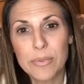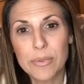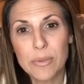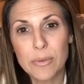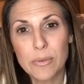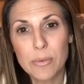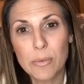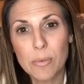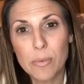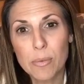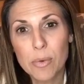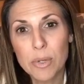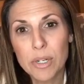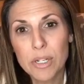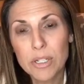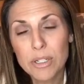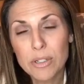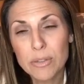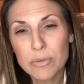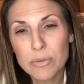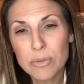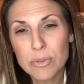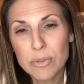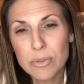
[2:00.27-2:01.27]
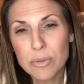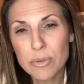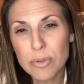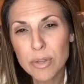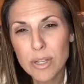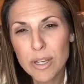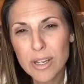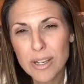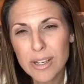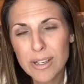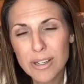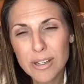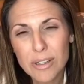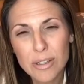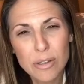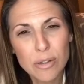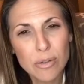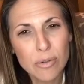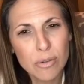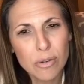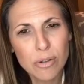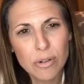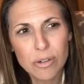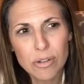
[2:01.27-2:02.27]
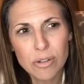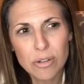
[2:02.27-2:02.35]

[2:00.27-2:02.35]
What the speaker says: When you do that, you're